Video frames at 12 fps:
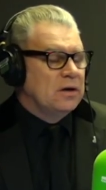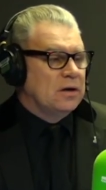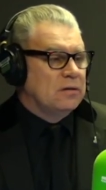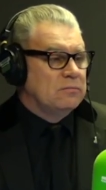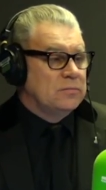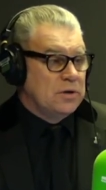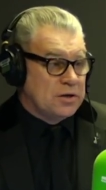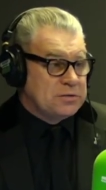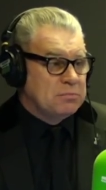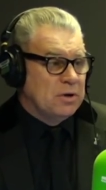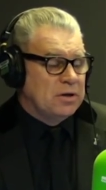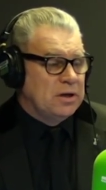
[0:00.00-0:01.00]
Um, lost
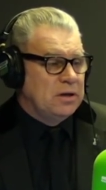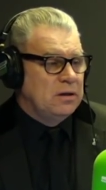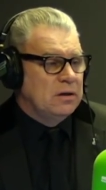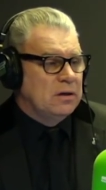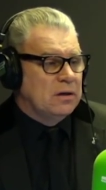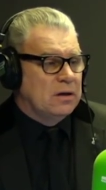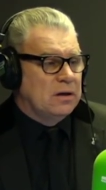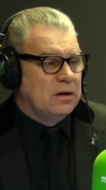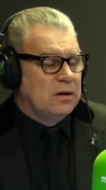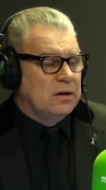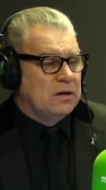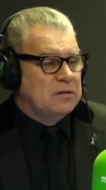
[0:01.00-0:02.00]
money,
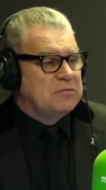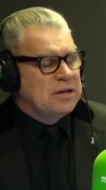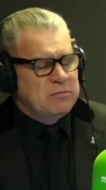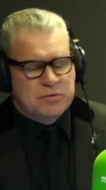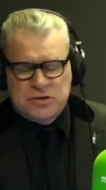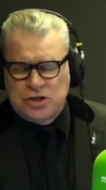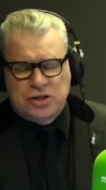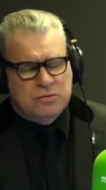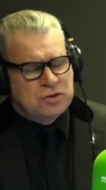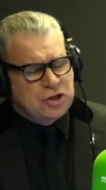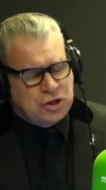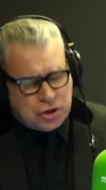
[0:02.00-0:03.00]
uh, there was a
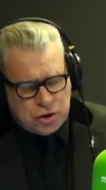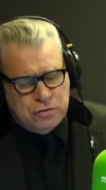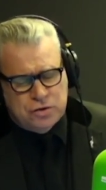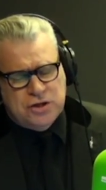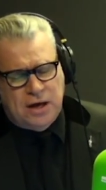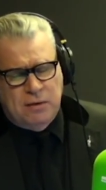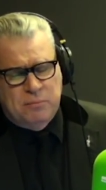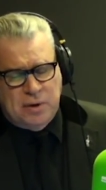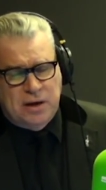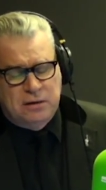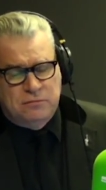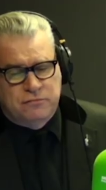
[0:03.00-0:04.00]
huge
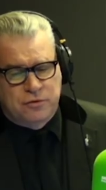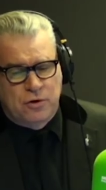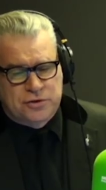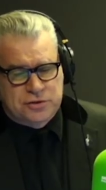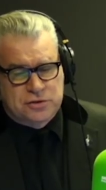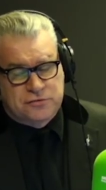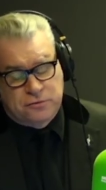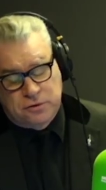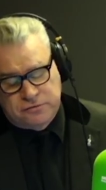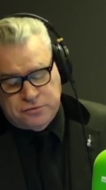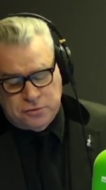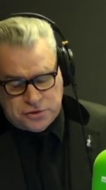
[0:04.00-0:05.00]
campaign for Oscars for
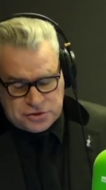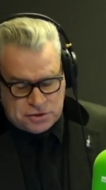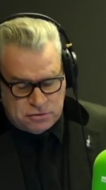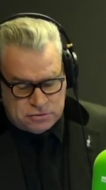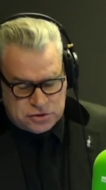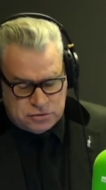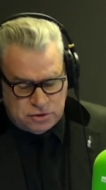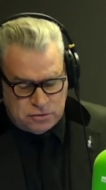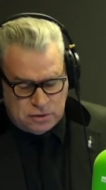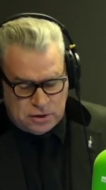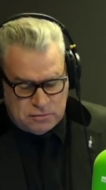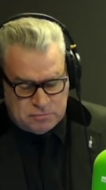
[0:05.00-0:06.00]
it for the songs, you know.
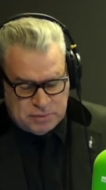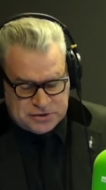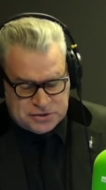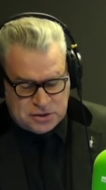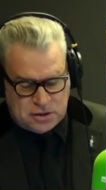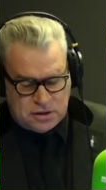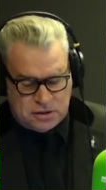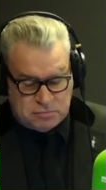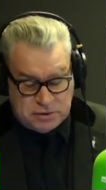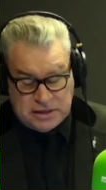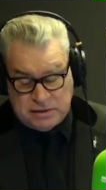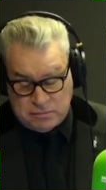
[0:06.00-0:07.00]
Um, but uh,
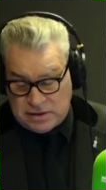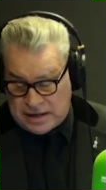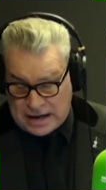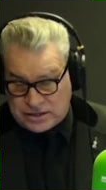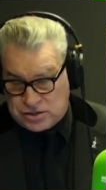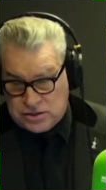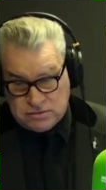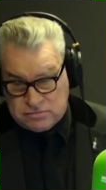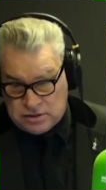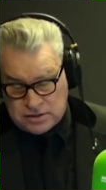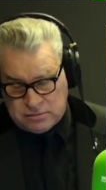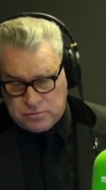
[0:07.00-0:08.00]
but it, it, actually
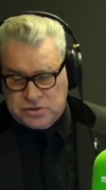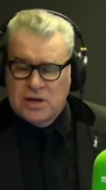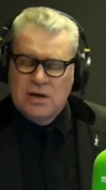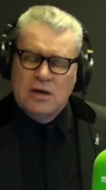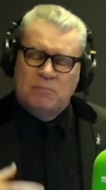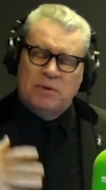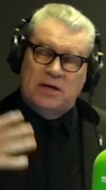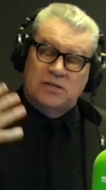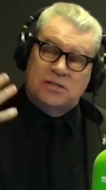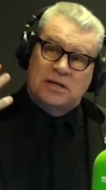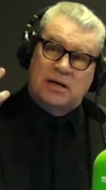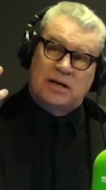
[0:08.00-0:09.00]
it was
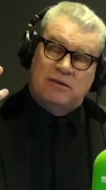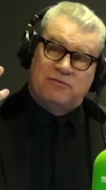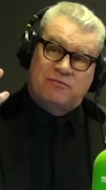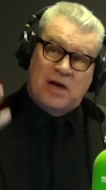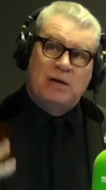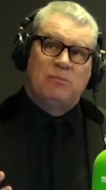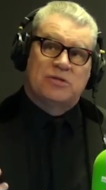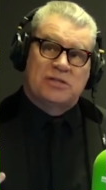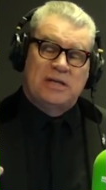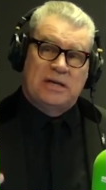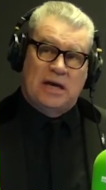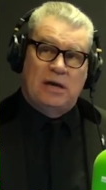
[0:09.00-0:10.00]
because it
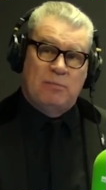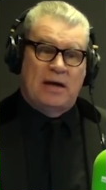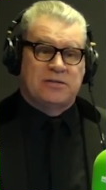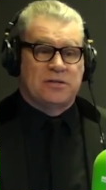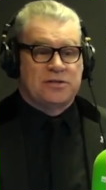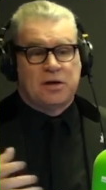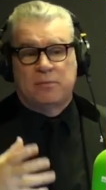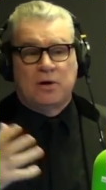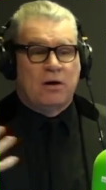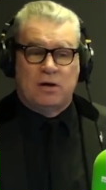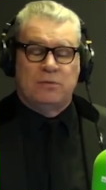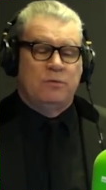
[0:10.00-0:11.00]
famously came out at the time that
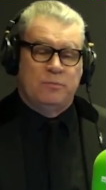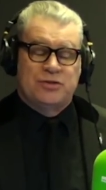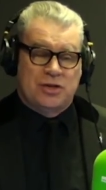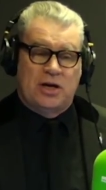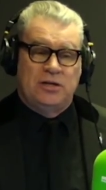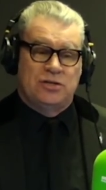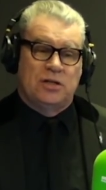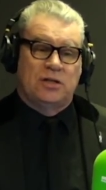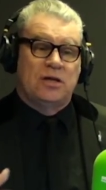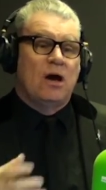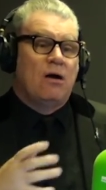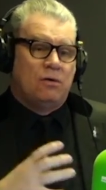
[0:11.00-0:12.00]
Hollywood was changing.
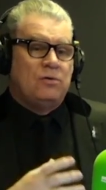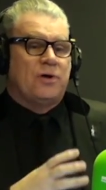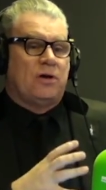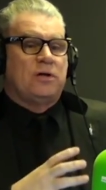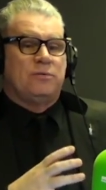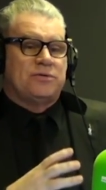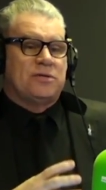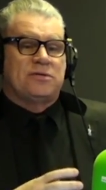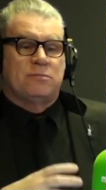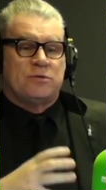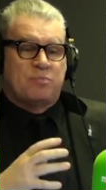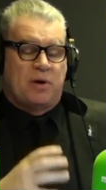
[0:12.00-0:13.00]
The old Hollywood
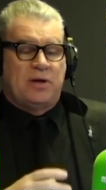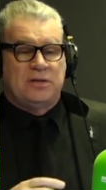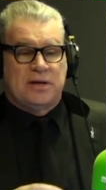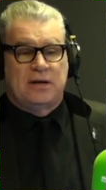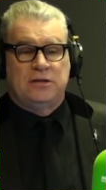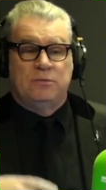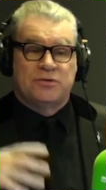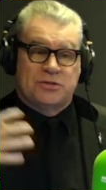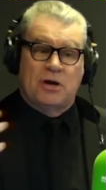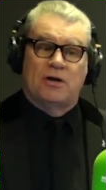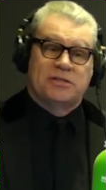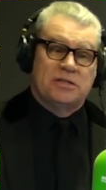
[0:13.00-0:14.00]
system was breaking down. You were
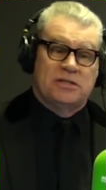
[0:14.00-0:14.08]
starting